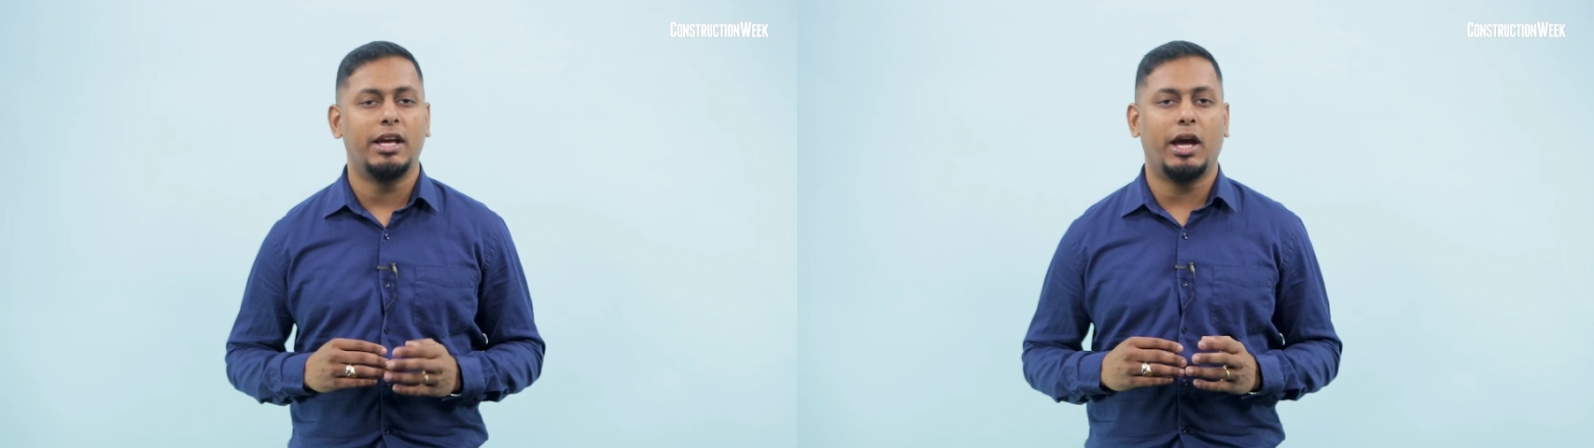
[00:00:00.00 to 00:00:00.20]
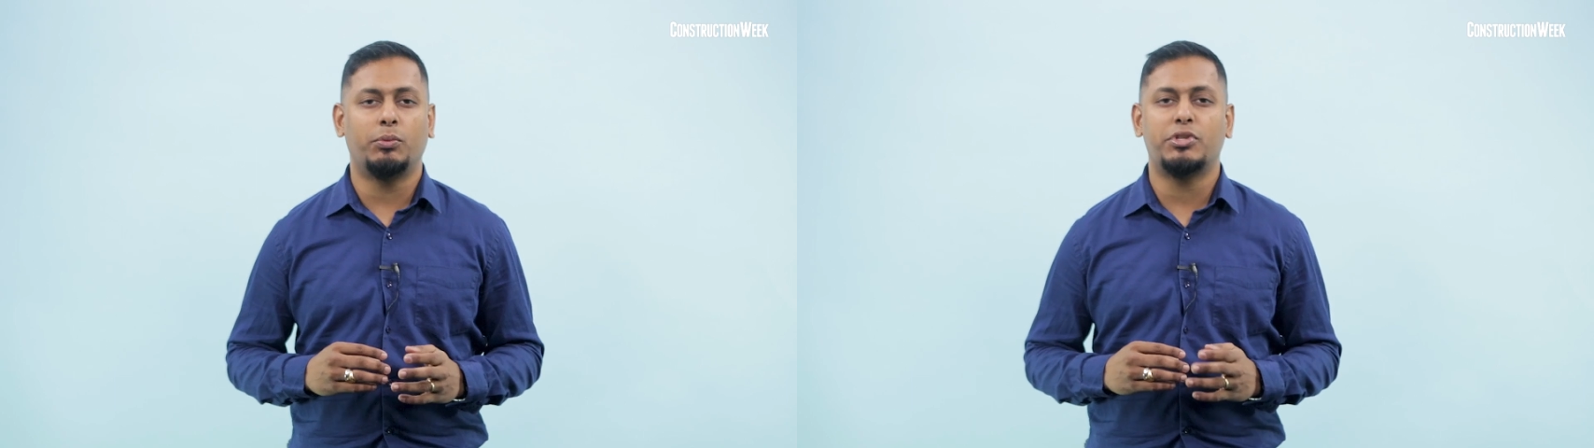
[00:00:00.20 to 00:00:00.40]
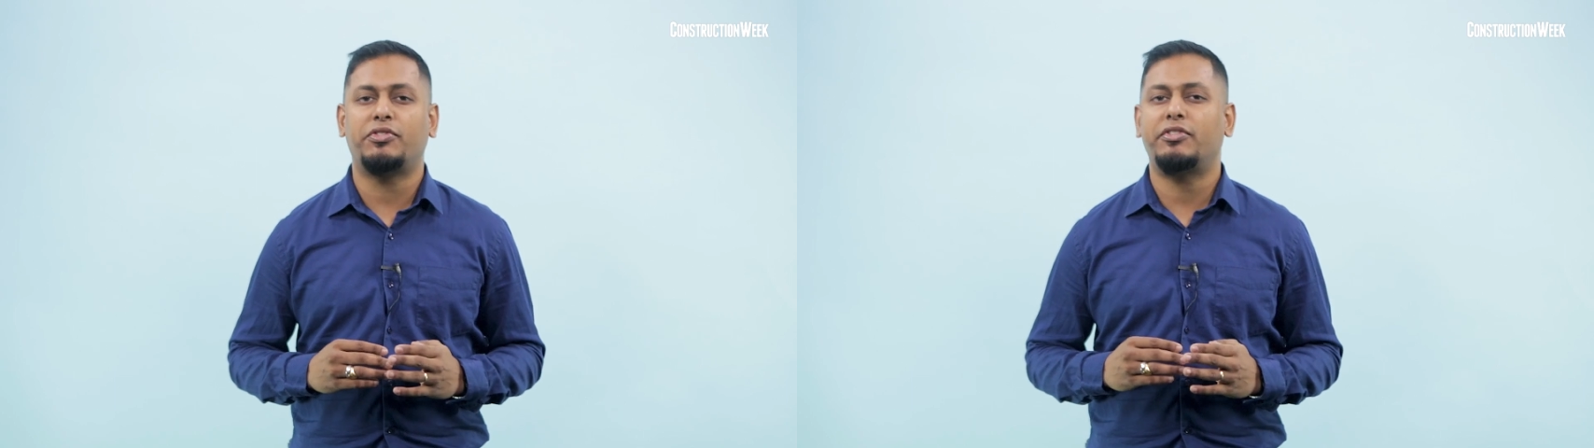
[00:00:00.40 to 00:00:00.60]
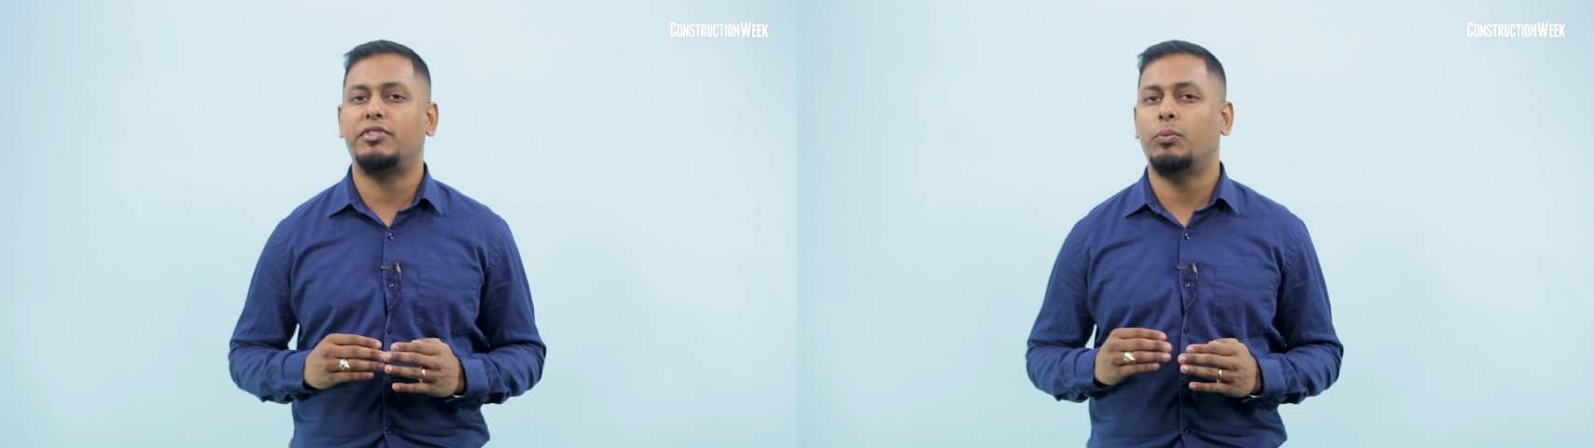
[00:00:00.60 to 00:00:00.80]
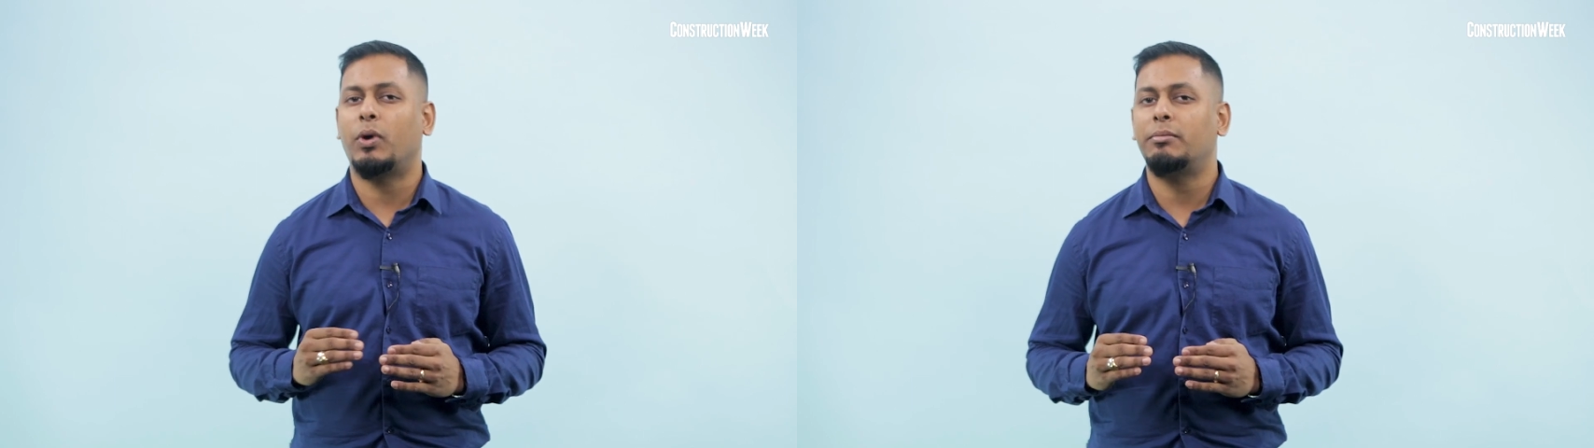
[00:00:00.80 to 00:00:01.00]
and was
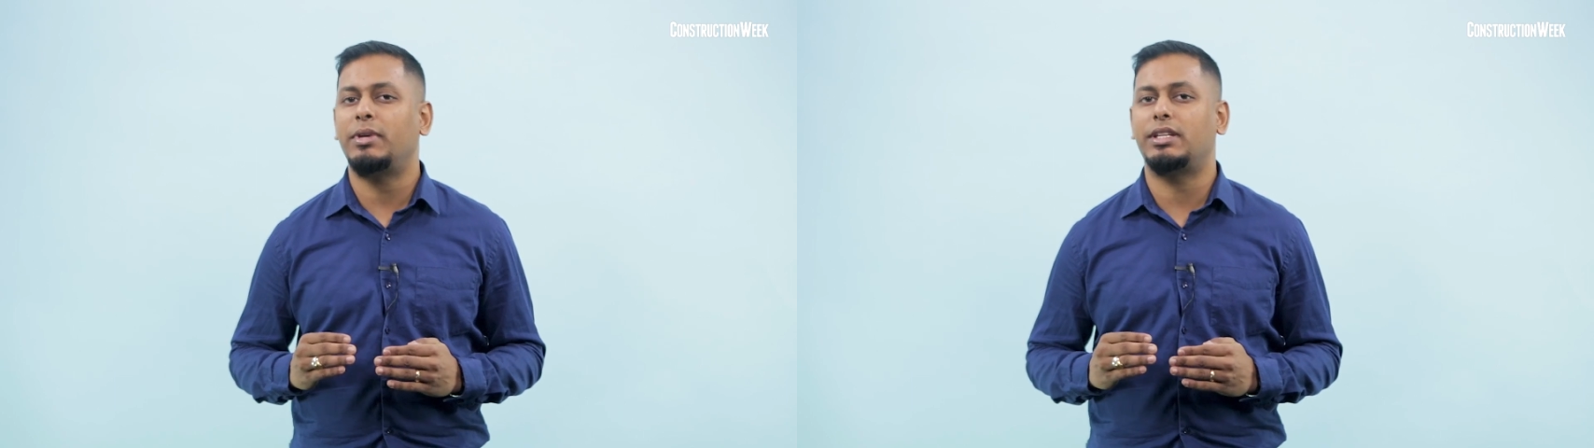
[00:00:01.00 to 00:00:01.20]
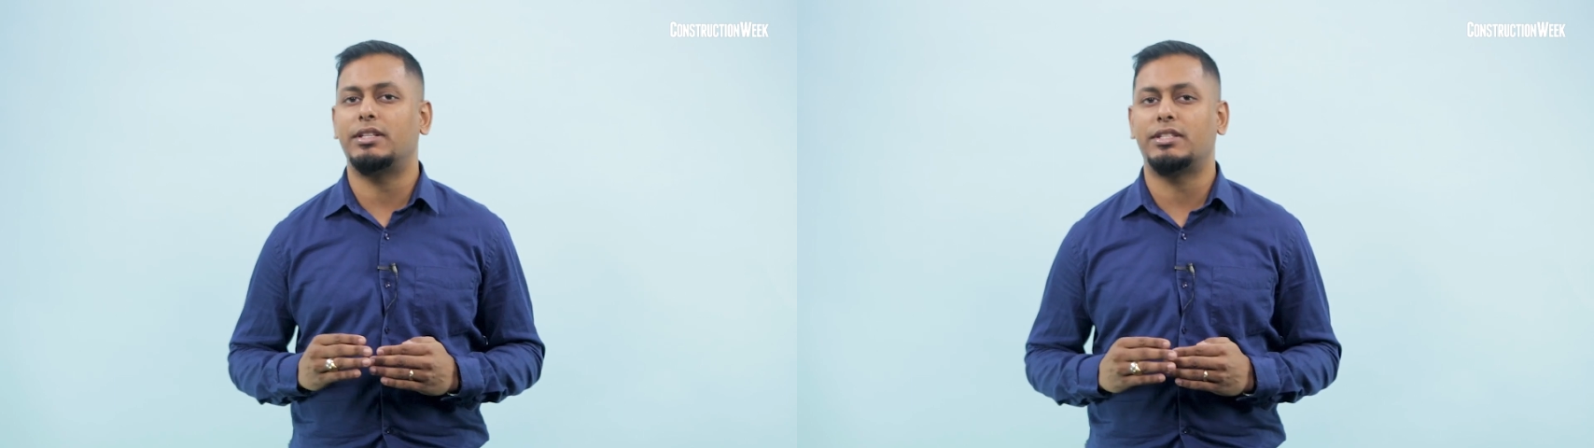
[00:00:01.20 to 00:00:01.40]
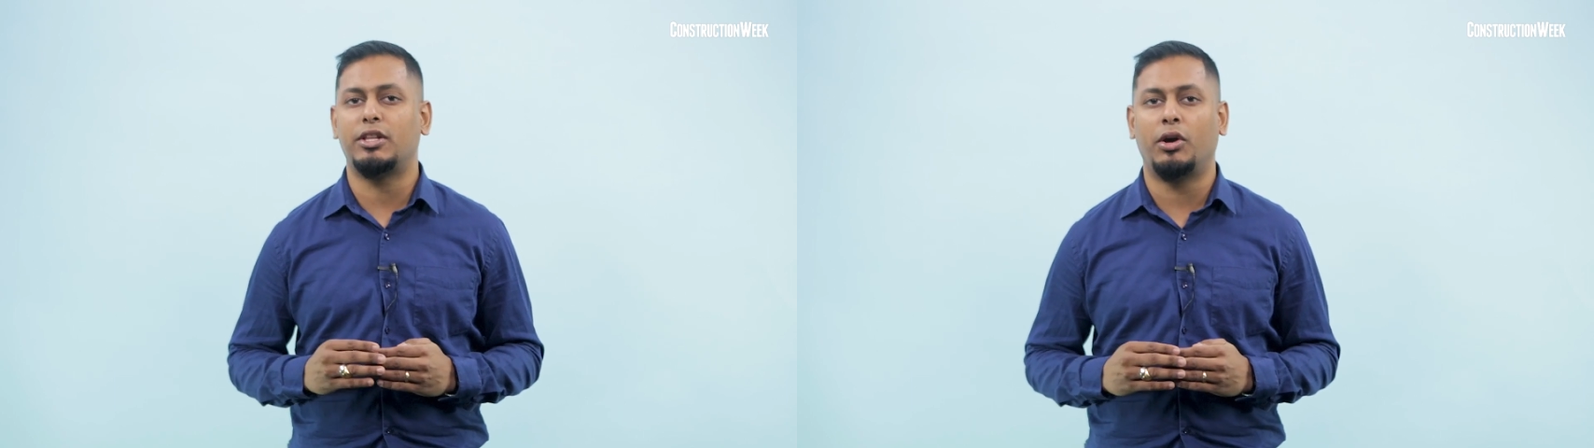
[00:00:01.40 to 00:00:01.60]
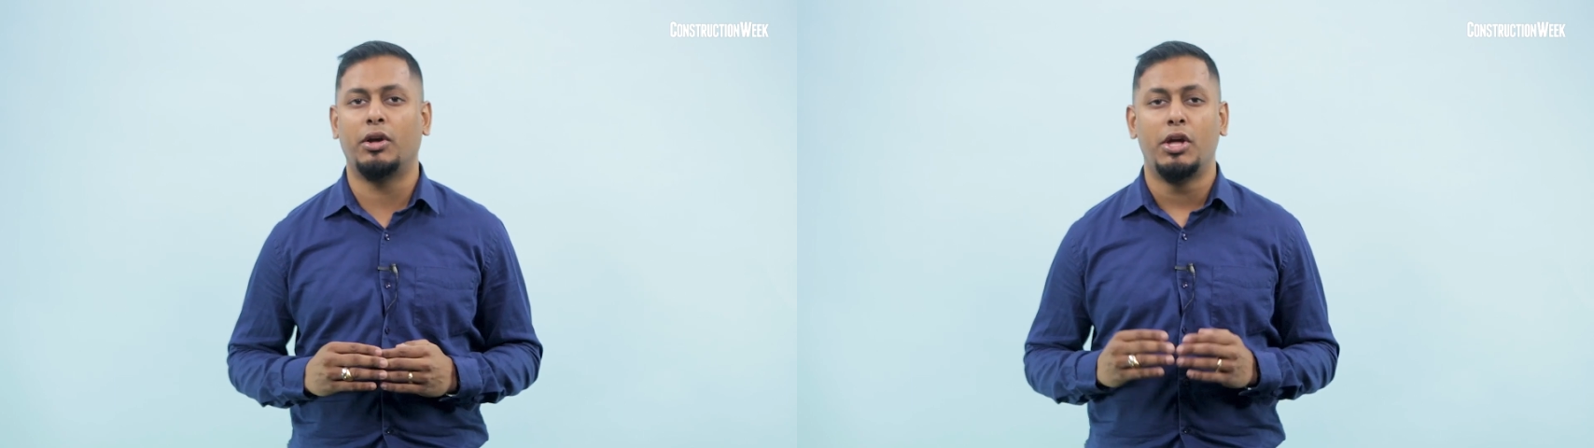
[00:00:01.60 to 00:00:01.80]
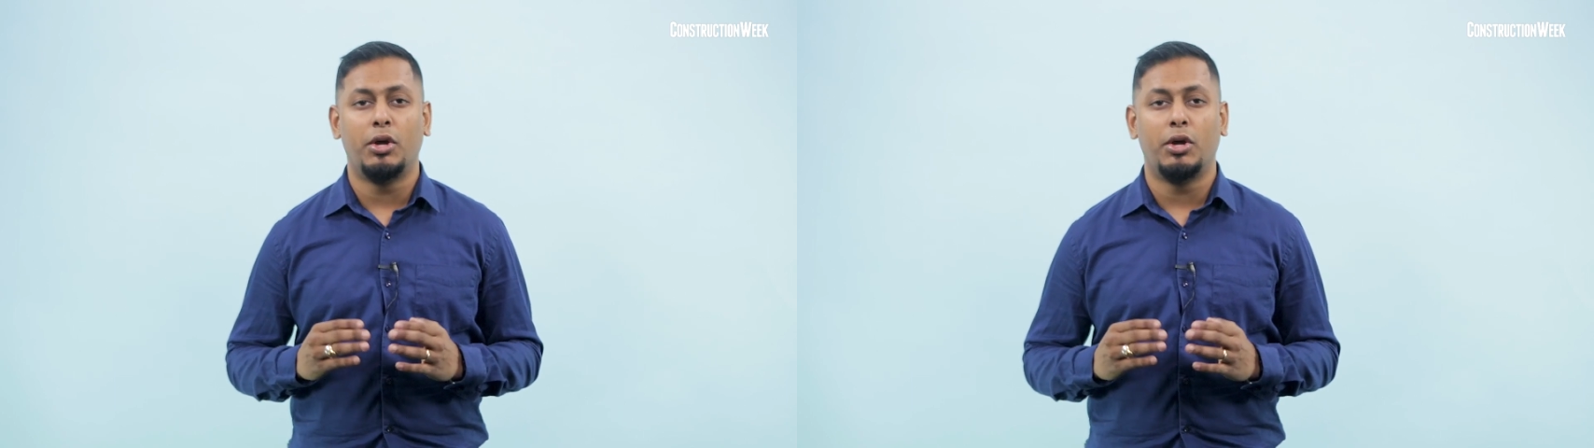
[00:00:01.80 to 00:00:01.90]
51 meters long,